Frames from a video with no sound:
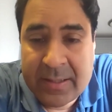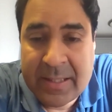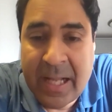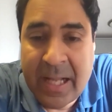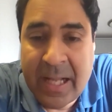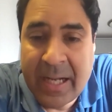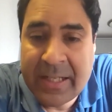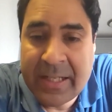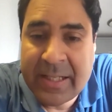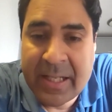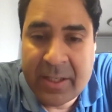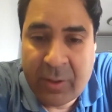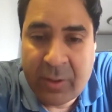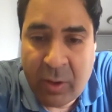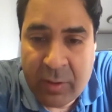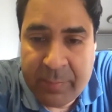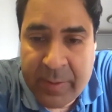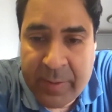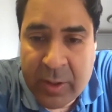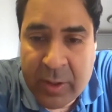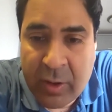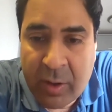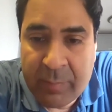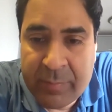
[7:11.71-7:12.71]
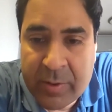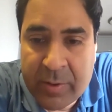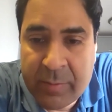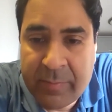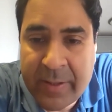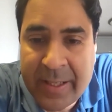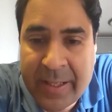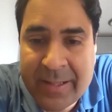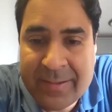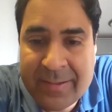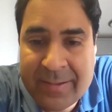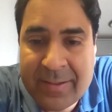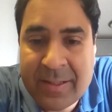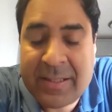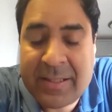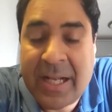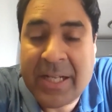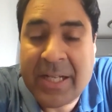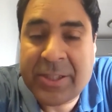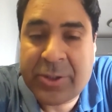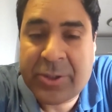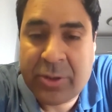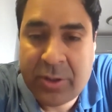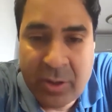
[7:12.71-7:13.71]
That cannot be compromised.
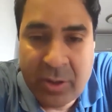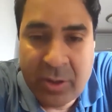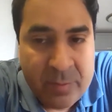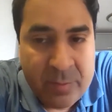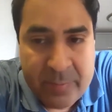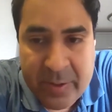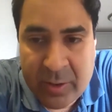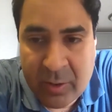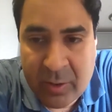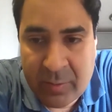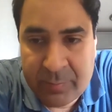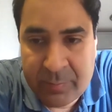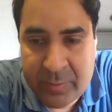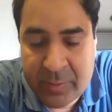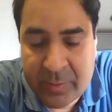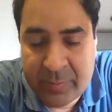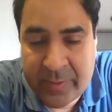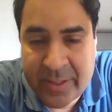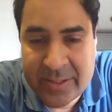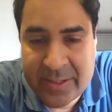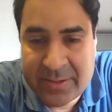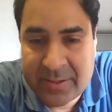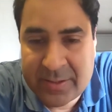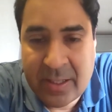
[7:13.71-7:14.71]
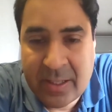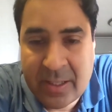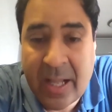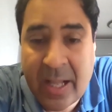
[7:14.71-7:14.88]
That should not be compromised.